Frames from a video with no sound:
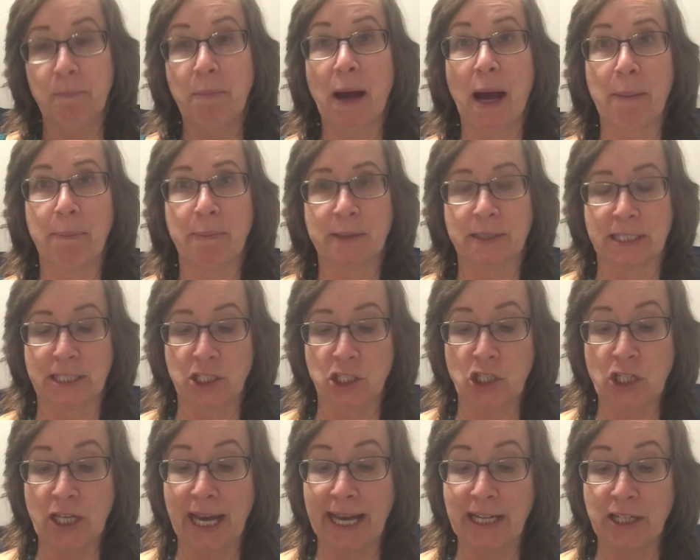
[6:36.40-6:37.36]
Poppleton
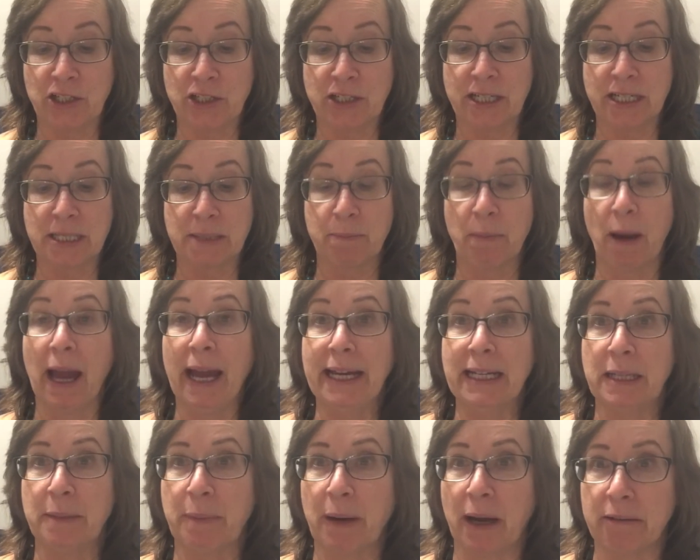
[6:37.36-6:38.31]
changed his
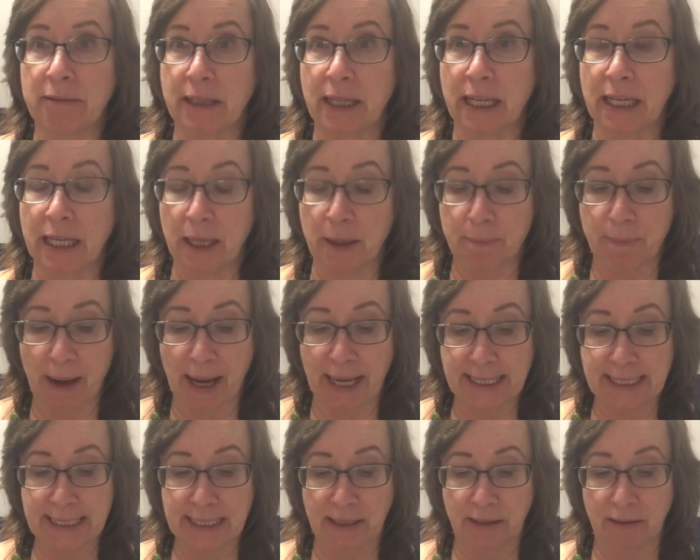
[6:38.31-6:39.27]
mind about getting a
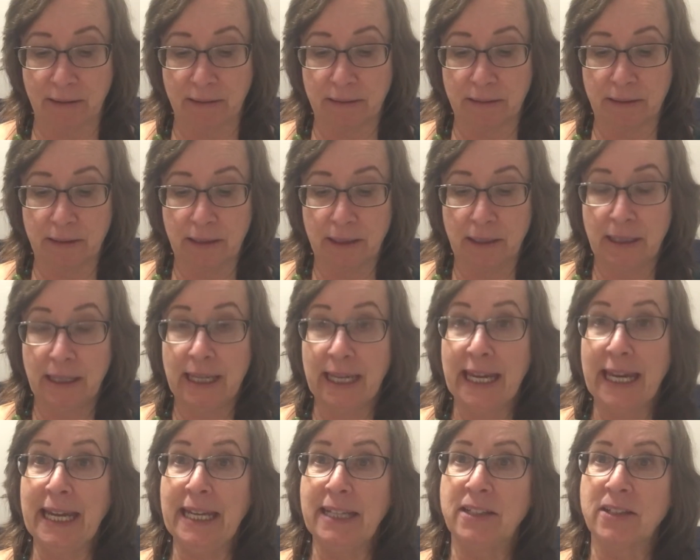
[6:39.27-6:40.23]
bicycle.
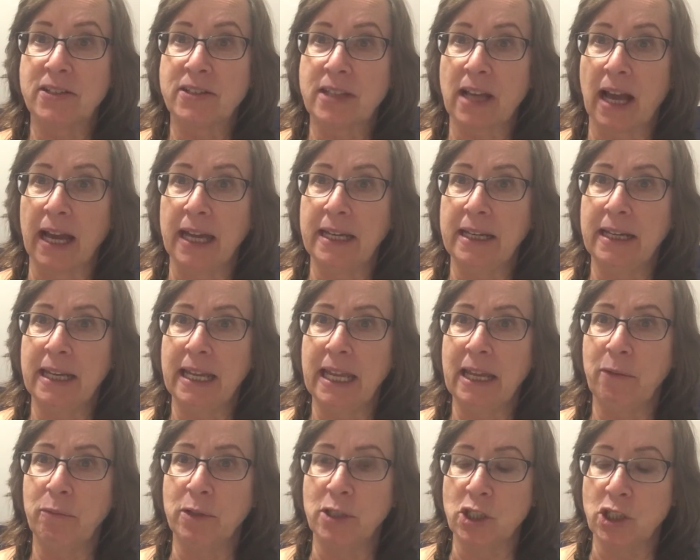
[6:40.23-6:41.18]
He decided
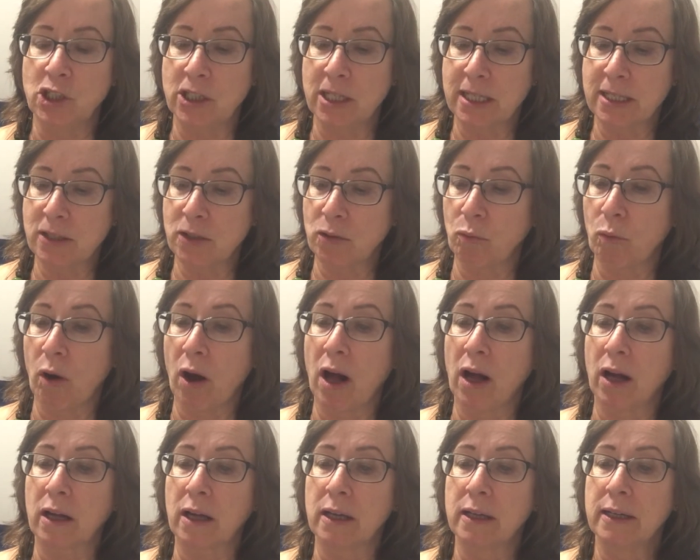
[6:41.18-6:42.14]
he would just
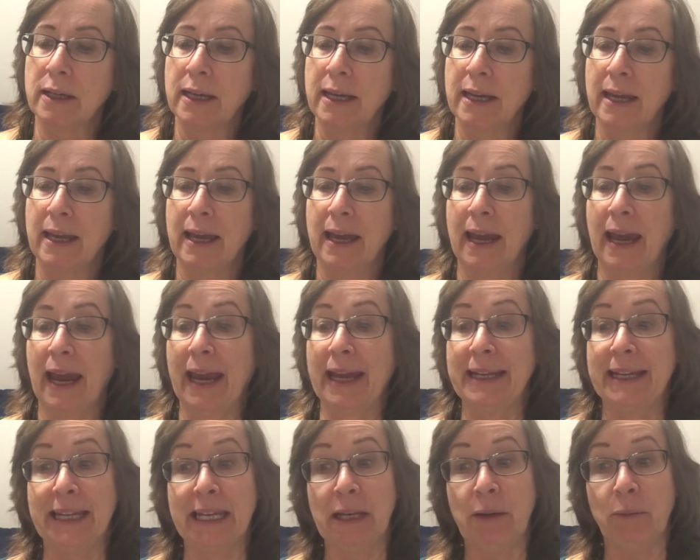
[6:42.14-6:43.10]
walk.
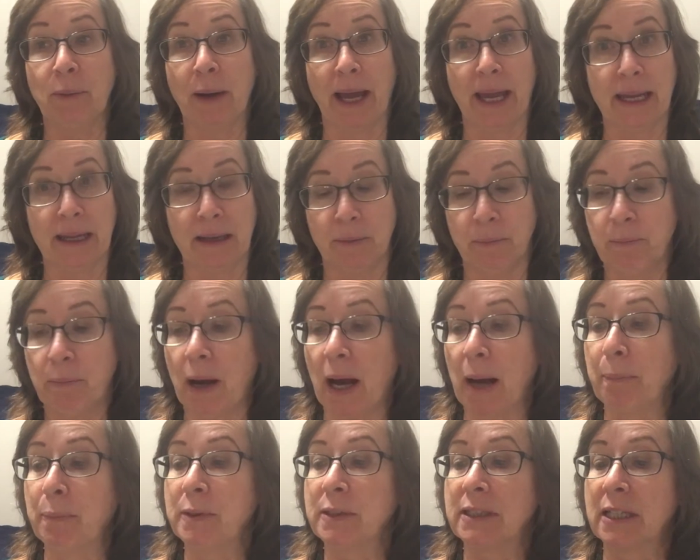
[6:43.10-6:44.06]
And anyway,
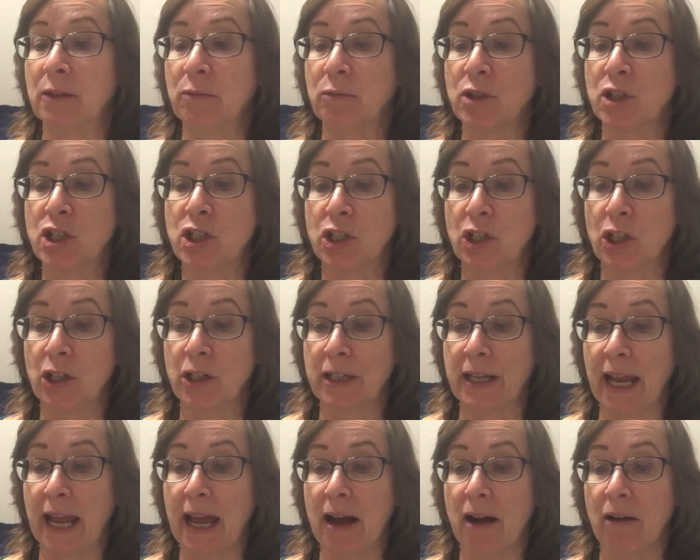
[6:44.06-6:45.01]
Poppleton was sure
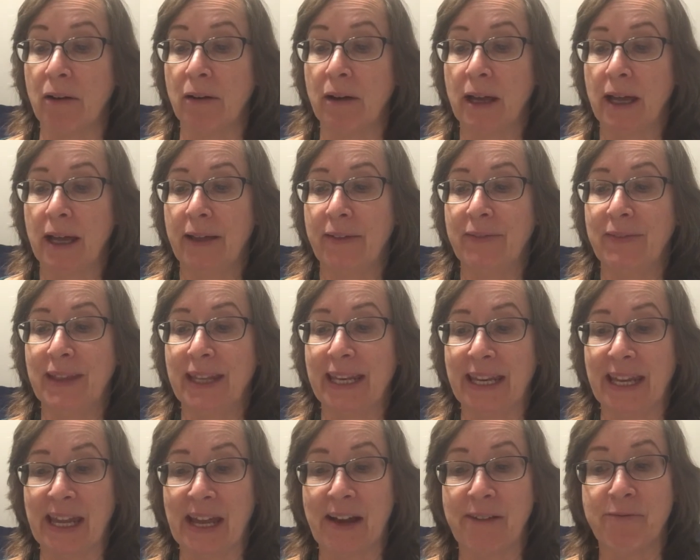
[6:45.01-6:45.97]
now that
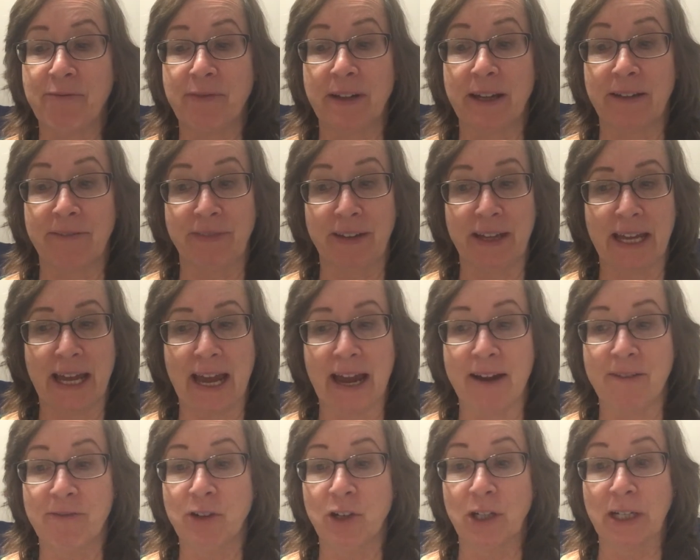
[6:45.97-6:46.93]
he, if he
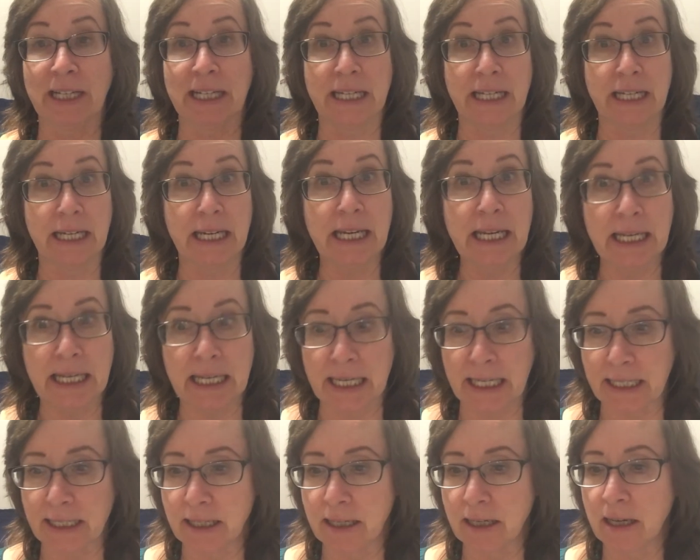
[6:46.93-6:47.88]
ever
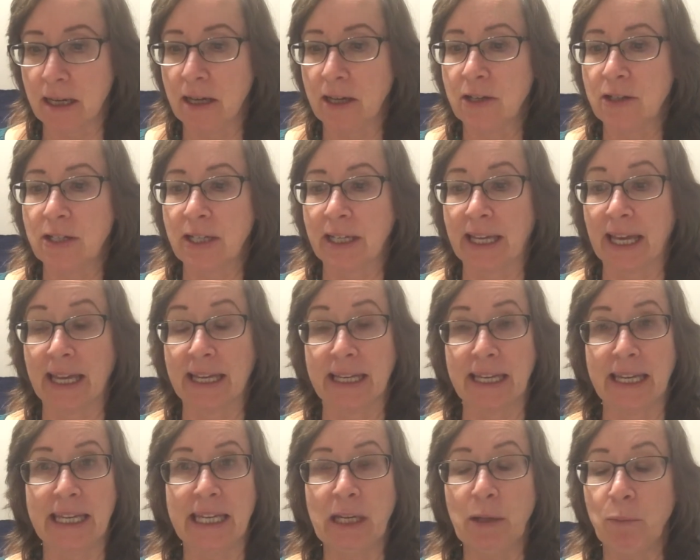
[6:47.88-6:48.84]
needed to get
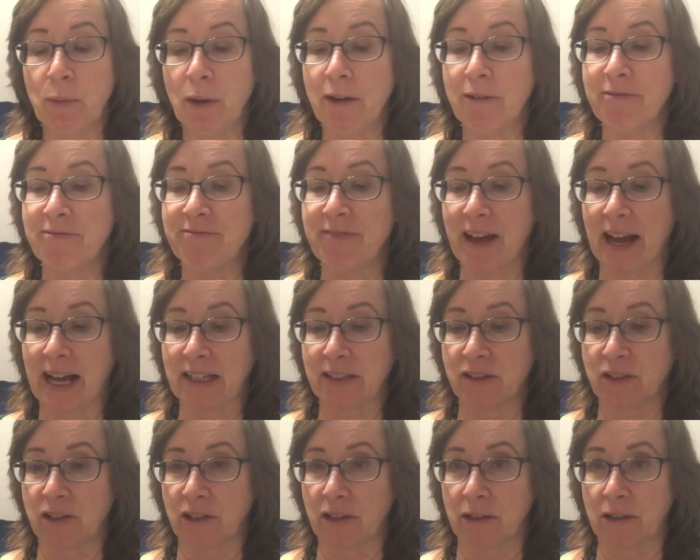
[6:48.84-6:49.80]
anywhere
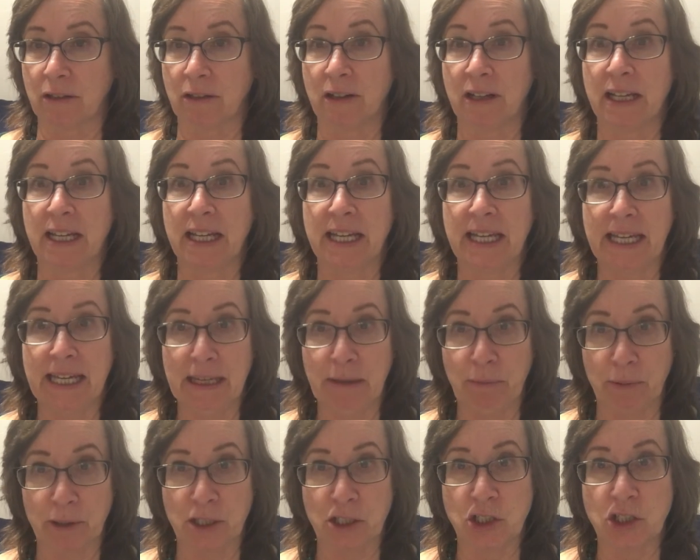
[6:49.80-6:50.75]
faster, he
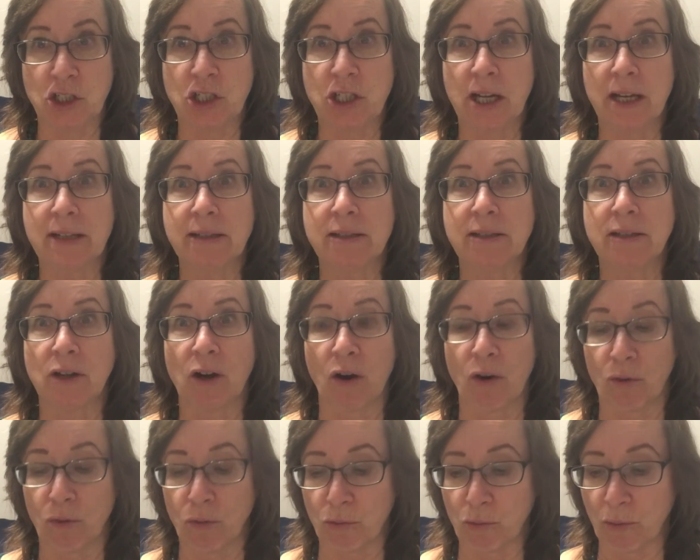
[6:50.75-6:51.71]
would just
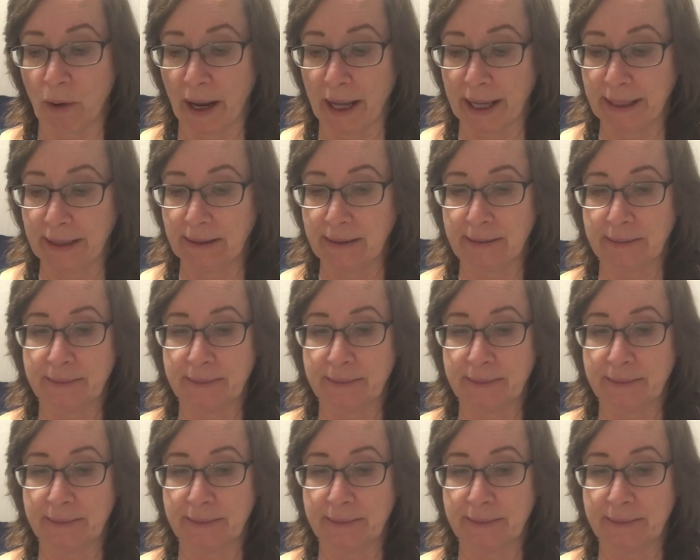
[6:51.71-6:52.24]
run.